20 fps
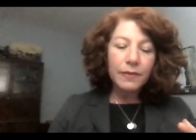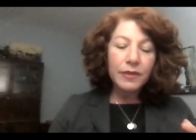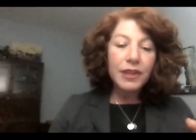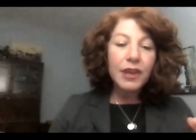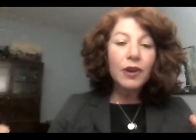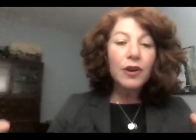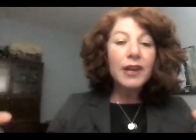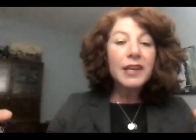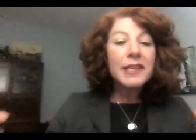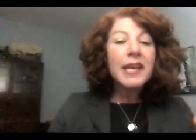
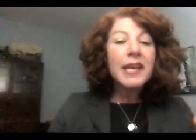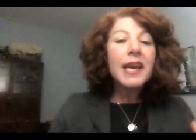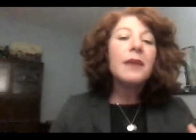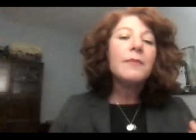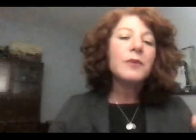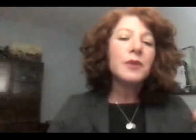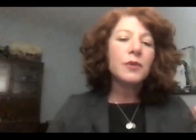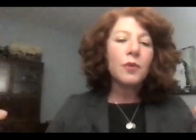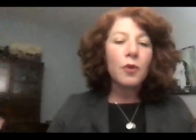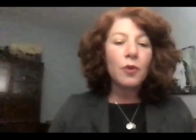their
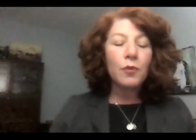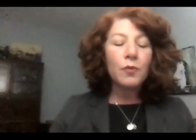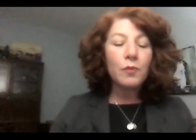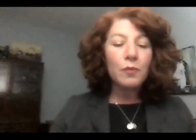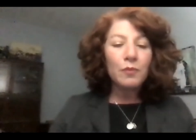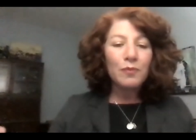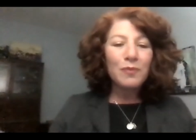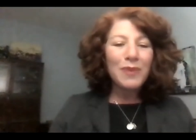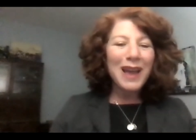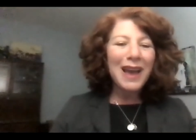attempts won't
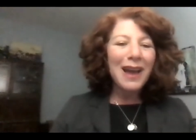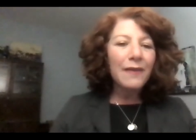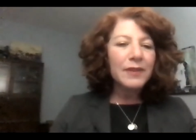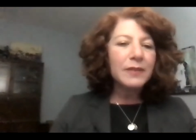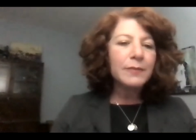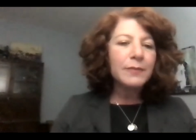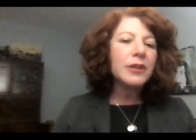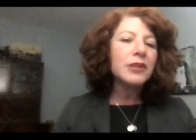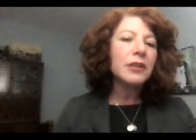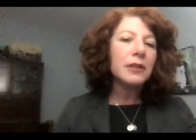have
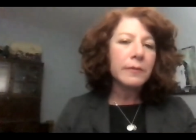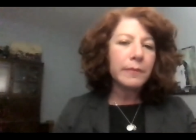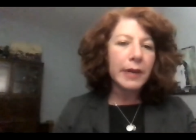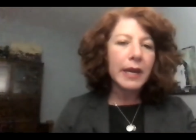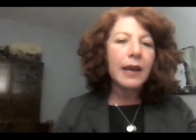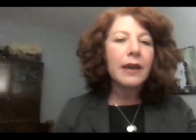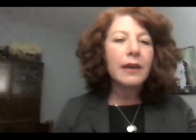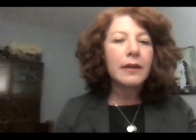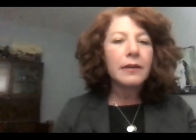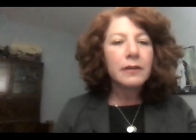as much
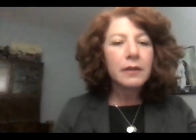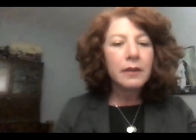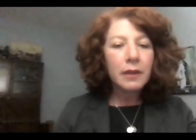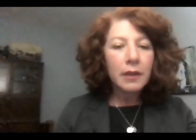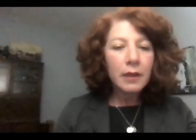impact